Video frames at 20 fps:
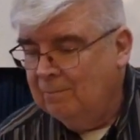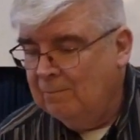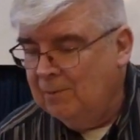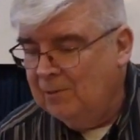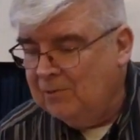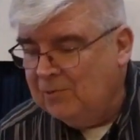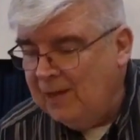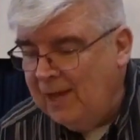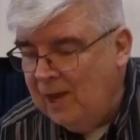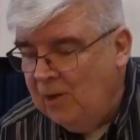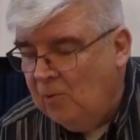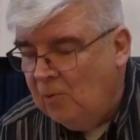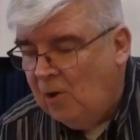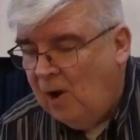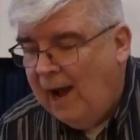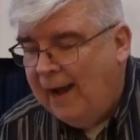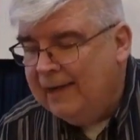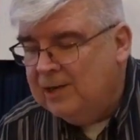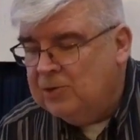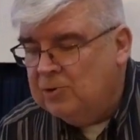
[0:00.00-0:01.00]
but they
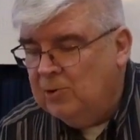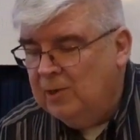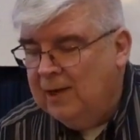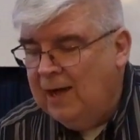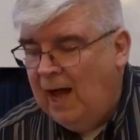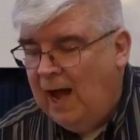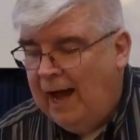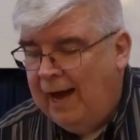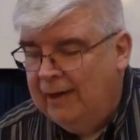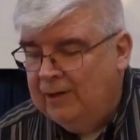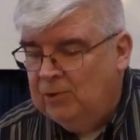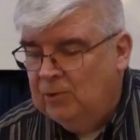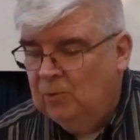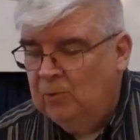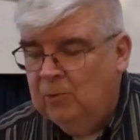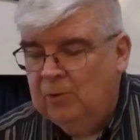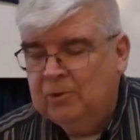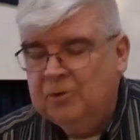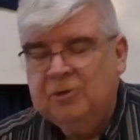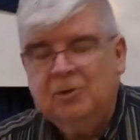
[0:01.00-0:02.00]
were actually idol
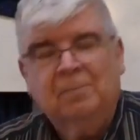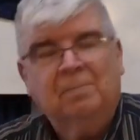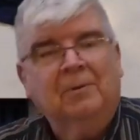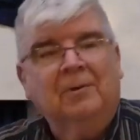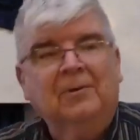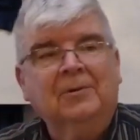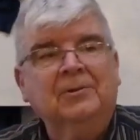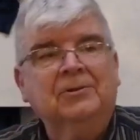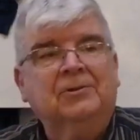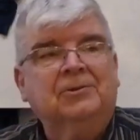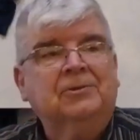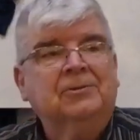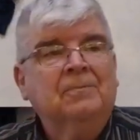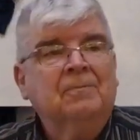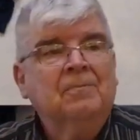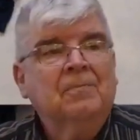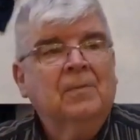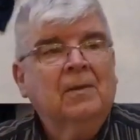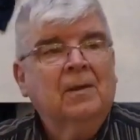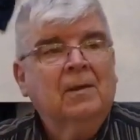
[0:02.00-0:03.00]
worshippers
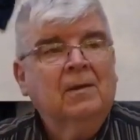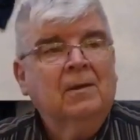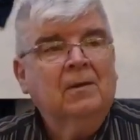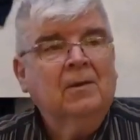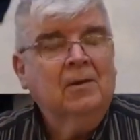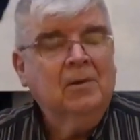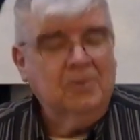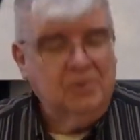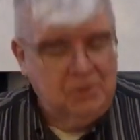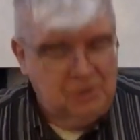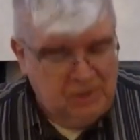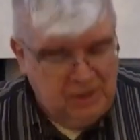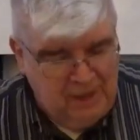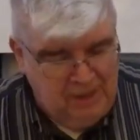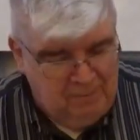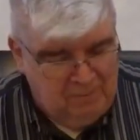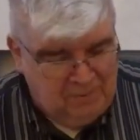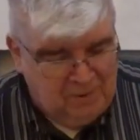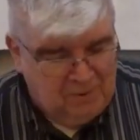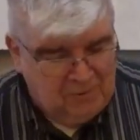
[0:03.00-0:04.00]
who
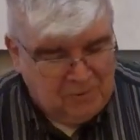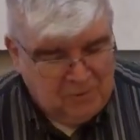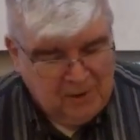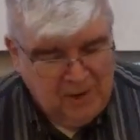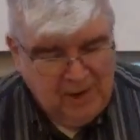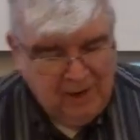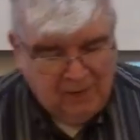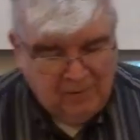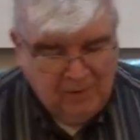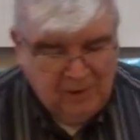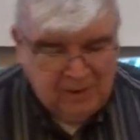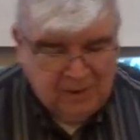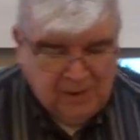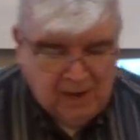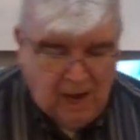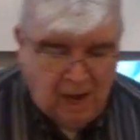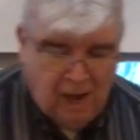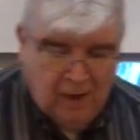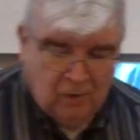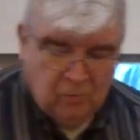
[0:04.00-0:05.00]
seemed to think that
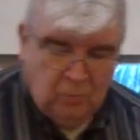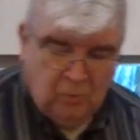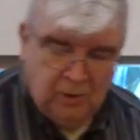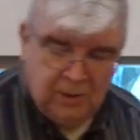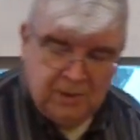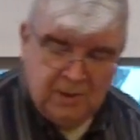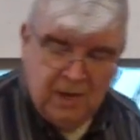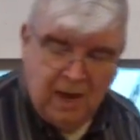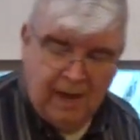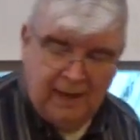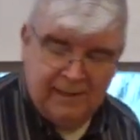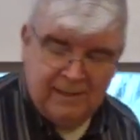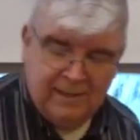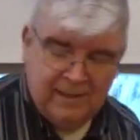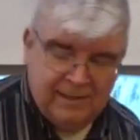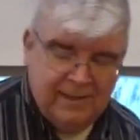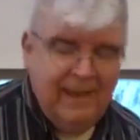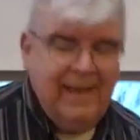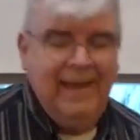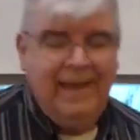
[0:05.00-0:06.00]
God would not
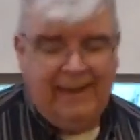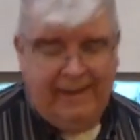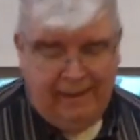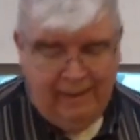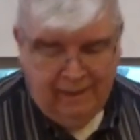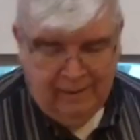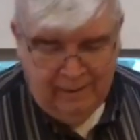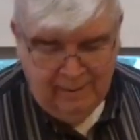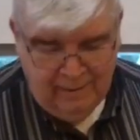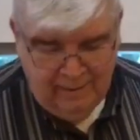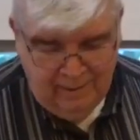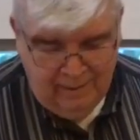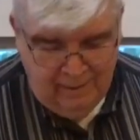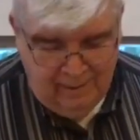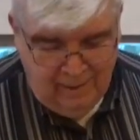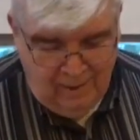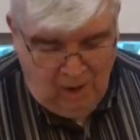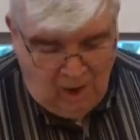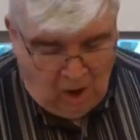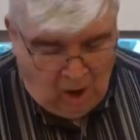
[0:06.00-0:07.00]
see
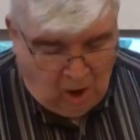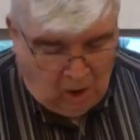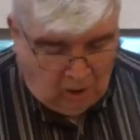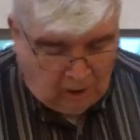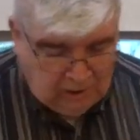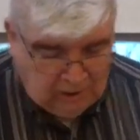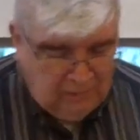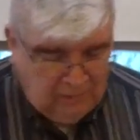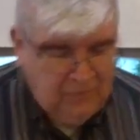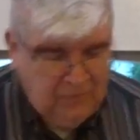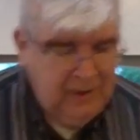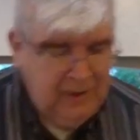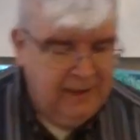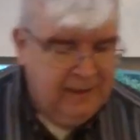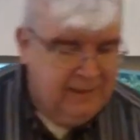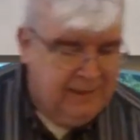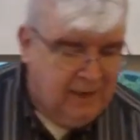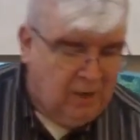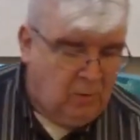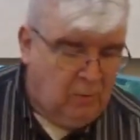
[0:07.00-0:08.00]
all of the
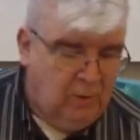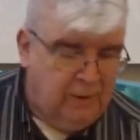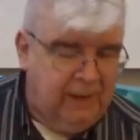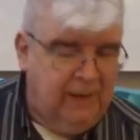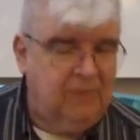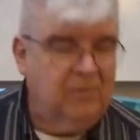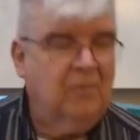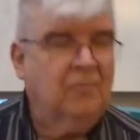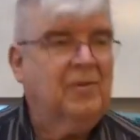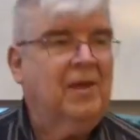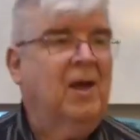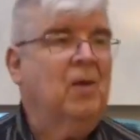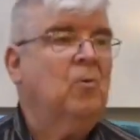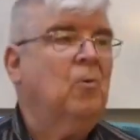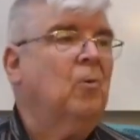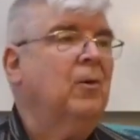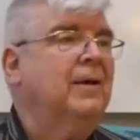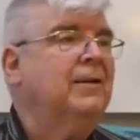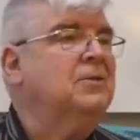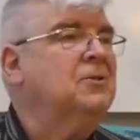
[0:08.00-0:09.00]
iniquity that they
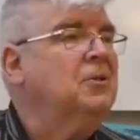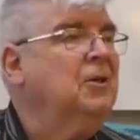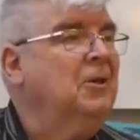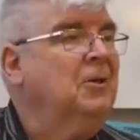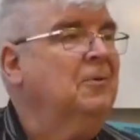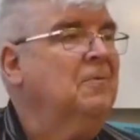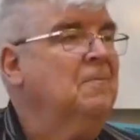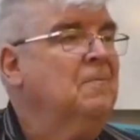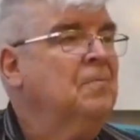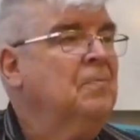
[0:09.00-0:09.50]
were into,